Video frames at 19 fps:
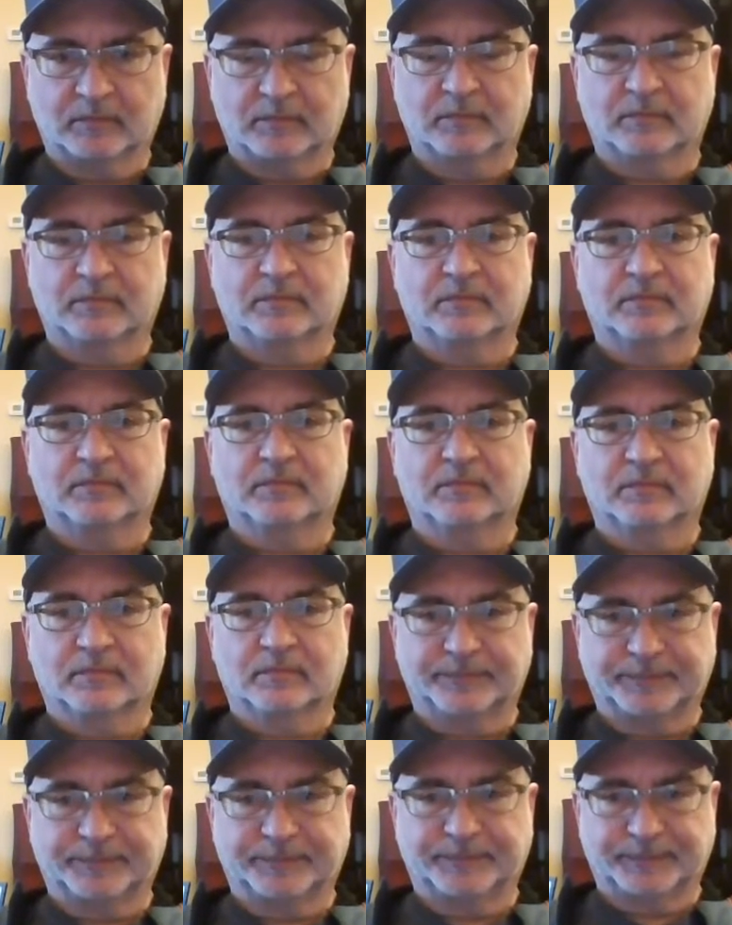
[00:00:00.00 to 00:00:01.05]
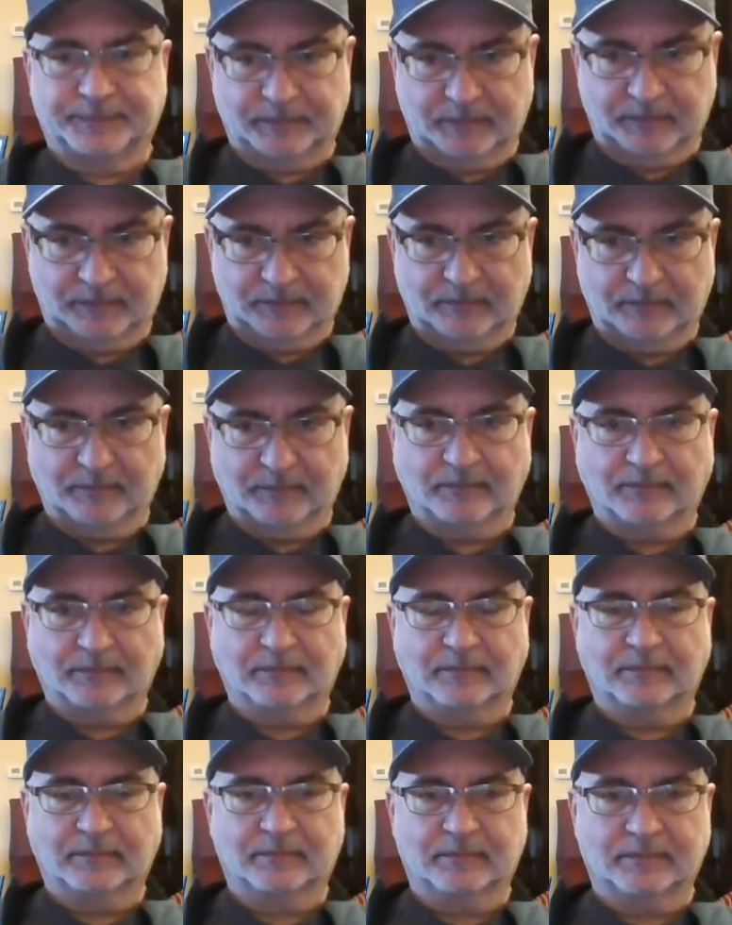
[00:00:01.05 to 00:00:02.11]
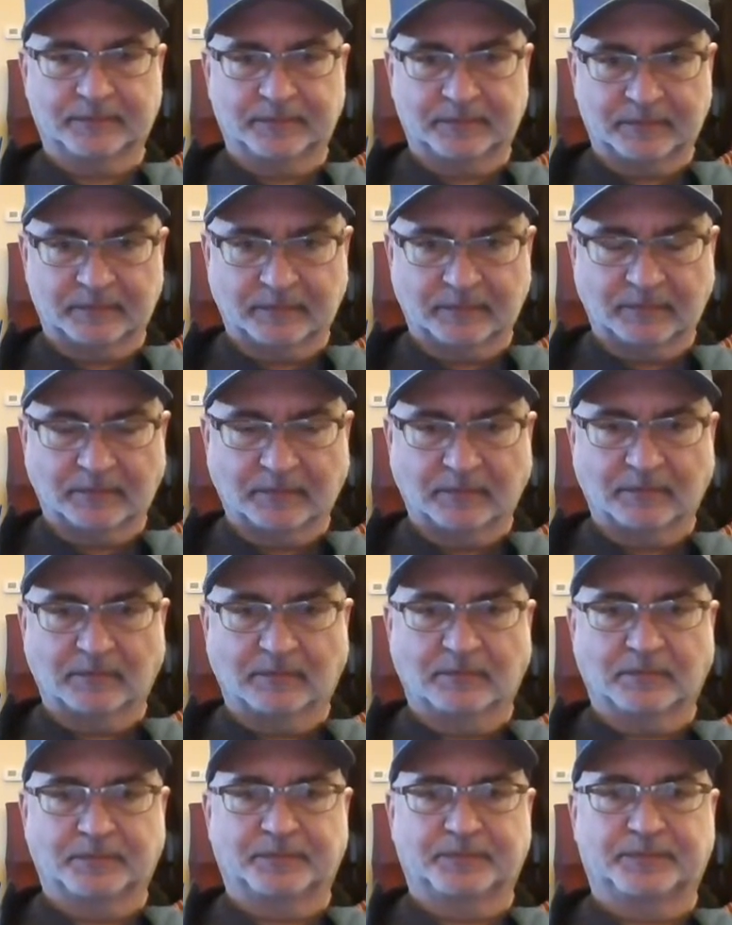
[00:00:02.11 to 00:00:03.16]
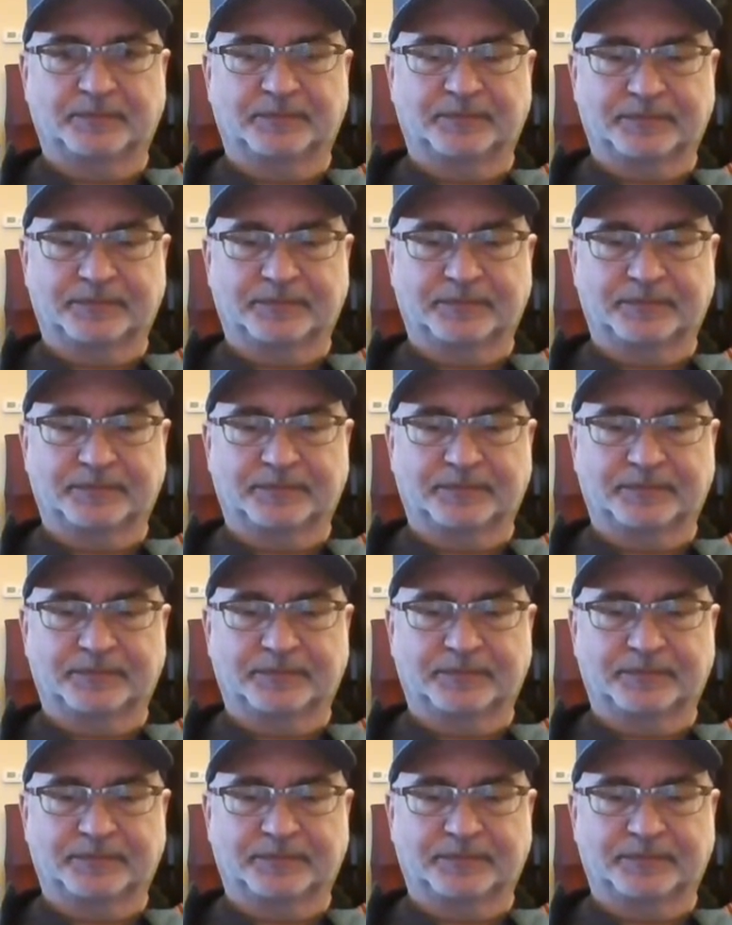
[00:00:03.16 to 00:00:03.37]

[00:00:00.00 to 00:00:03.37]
(not speaking)